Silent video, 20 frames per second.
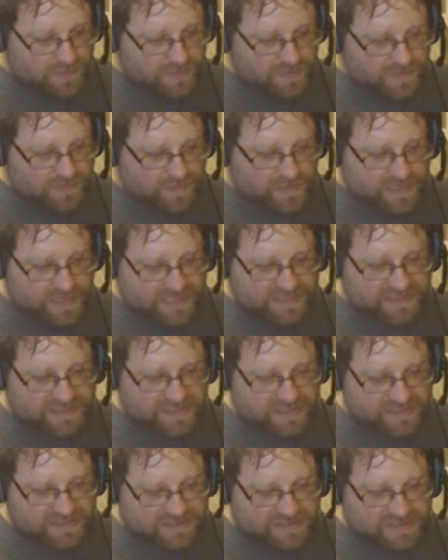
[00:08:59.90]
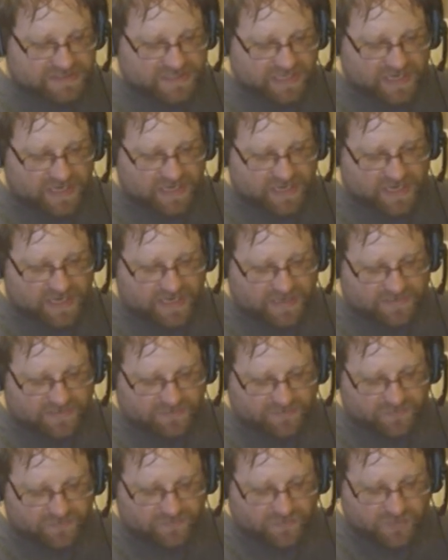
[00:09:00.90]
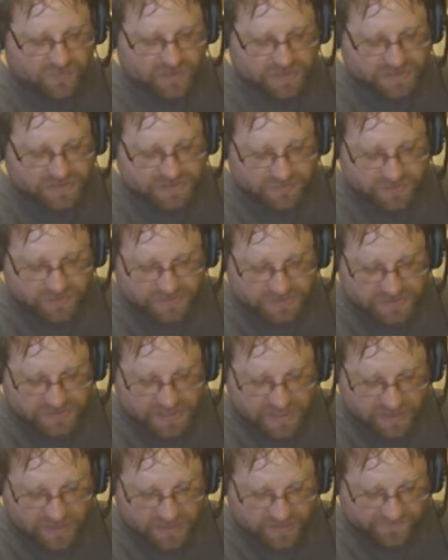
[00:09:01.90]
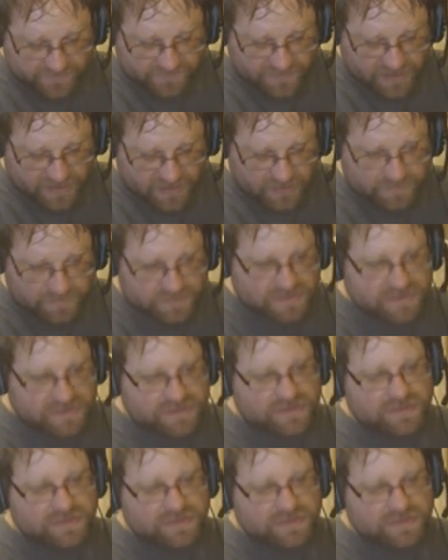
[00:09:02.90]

Guess it's works with terror films.